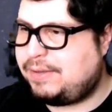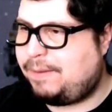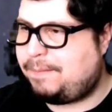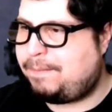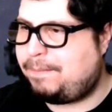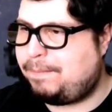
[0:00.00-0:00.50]

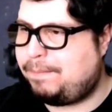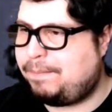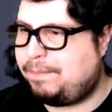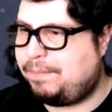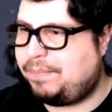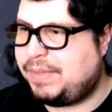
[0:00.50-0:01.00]

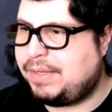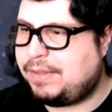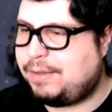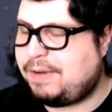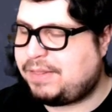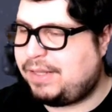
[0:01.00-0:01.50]

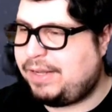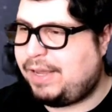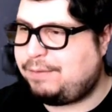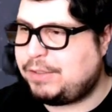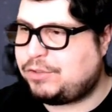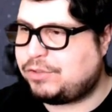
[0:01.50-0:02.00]
The fact that I
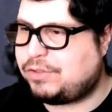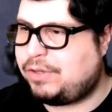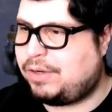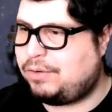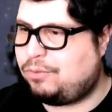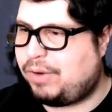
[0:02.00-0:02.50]
haven't just
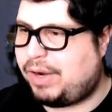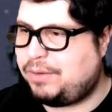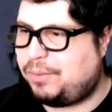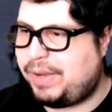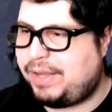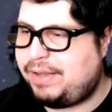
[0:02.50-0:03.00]
gone right
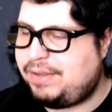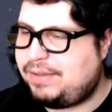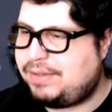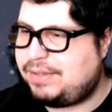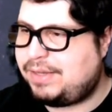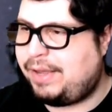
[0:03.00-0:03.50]
away
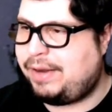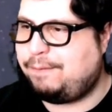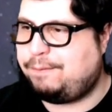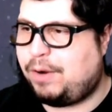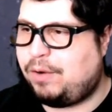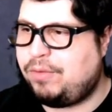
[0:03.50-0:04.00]
and
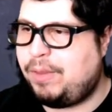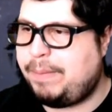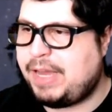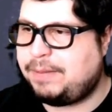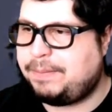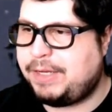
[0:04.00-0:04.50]
evolved the
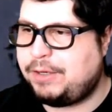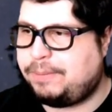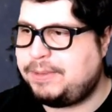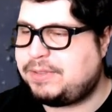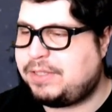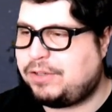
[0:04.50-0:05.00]
Magnemite
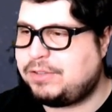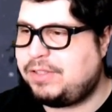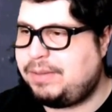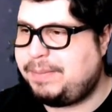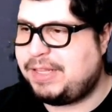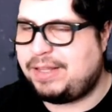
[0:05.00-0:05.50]
almost tells
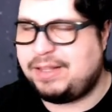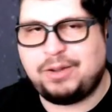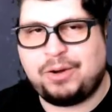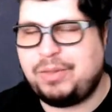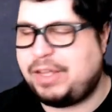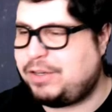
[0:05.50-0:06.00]
me that,
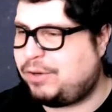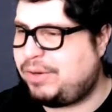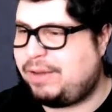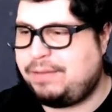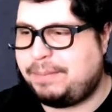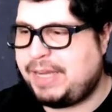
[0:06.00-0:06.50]
oh, they don't
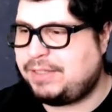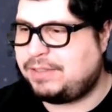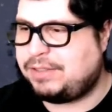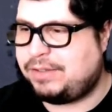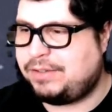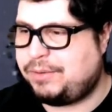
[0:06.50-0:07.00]
have the
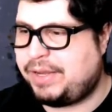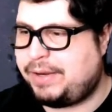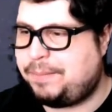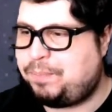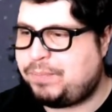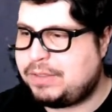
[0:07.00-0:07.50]
Magneton. Okay.
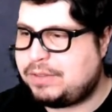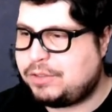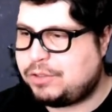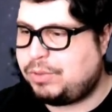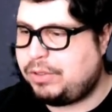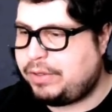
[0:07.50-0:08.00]

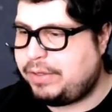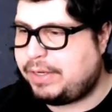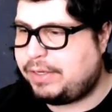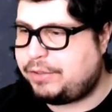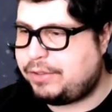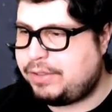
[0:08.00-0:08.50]
So we're looking
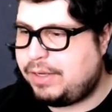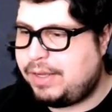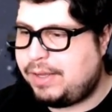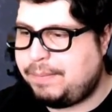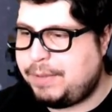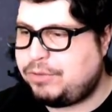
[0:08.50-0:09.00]
kind of good.
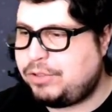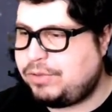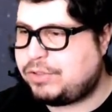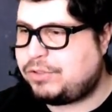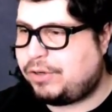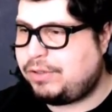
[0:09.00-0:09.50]
Mewtwo
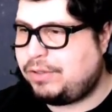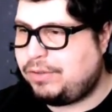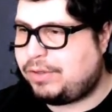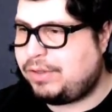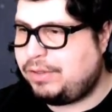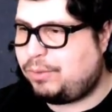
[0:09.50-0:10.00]
is starting to
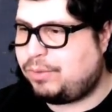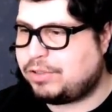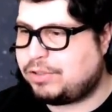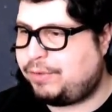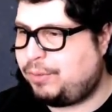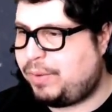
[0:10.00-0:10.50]
look a little
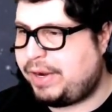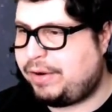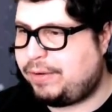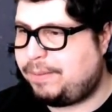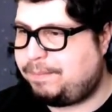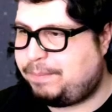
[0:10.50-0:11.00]
worse for
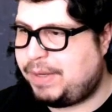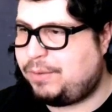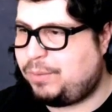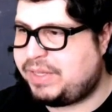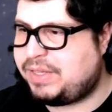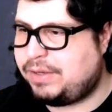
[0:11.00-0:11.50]
wear, but
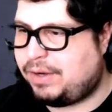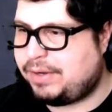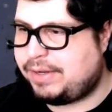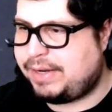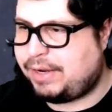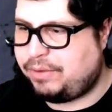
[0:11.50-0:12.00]
we can knock
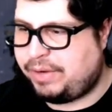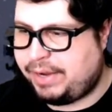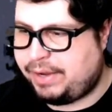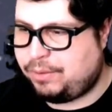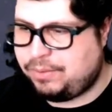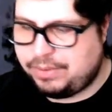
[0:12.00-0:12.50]
it out
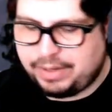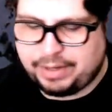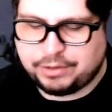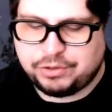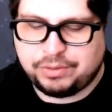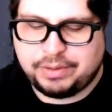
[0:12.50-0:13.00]
now,
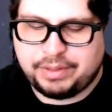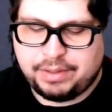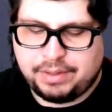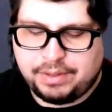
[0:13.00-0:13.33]
actually.